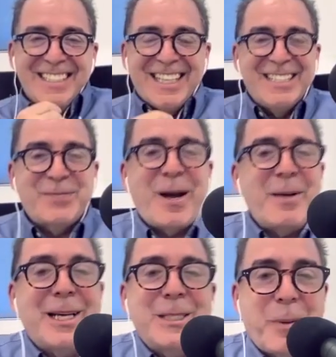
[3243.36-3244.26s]

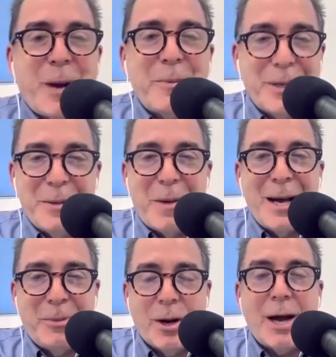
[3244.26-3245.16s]
It's probably in the
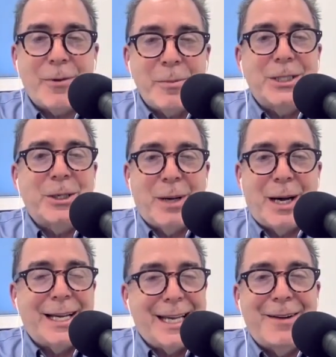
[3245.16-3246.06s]
Bible. Confirmation bias.
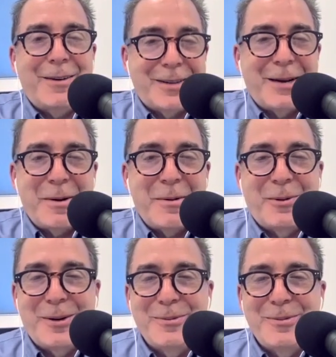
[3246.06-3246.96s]
I can't
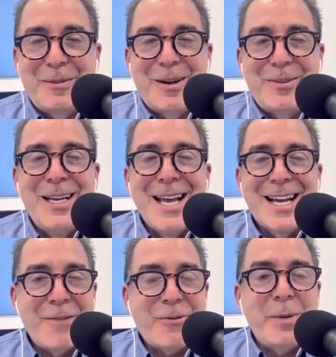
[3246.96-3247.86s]
remember.
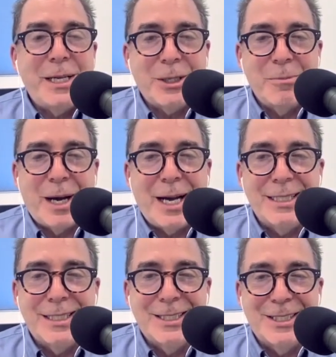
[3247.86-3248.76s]
Confirmation
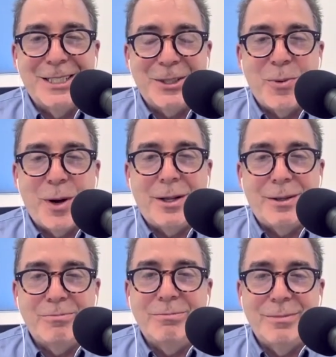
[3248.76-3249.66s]
bias is a well.